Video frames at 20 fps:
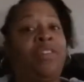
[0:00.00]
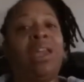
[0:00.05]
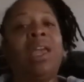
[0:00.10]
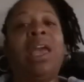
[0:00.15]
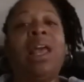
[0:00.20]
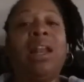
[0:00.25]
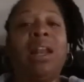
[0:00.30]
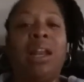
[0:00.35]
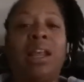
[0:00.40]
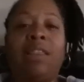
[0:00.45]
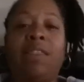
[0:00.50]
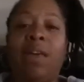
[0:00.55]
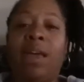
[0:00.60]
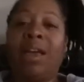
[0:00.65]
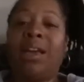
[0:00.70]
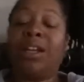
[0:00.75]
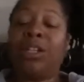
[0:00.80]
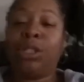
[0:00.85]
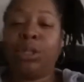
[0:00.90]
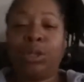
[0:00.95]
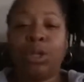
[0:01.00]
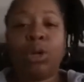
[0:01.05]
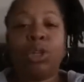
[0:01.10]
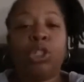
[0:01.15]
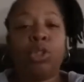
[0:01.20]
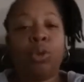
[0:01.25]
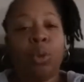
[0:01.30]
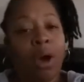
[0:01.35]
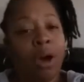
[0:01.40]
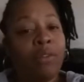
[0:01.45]
even get anything because you
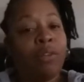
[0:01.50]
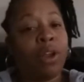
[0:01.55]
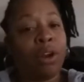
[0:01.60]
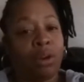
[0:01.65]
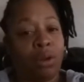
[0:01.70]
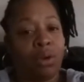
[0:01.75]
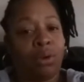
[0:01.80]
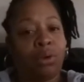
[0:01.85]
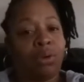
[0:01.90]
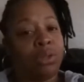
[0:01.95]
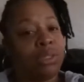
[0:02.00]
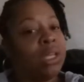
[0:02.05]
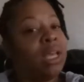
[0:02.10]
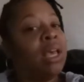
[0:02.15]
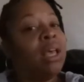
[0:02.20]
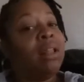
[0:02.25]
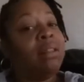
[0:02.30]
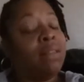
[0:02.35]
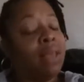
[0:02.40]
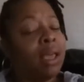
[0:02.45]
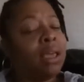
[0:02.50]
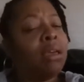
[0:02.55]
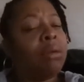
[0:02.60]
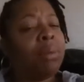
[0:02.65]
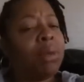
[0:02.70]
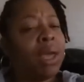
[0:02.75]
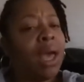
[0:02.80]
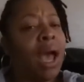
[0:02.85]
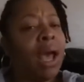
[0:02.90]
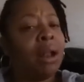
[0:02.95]
know 12 year olds they can
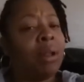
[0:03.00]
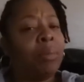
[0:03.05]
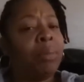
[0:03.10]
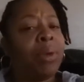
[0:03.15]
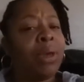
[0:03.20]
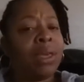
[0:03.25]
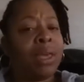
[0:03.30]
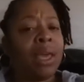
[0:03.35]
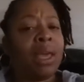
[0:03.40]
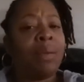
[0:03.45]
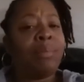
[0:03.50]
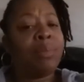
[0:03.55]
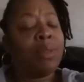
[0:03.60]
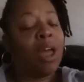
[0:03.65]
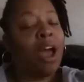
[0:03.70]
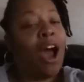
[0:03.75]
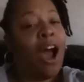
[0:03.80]
be kind of picky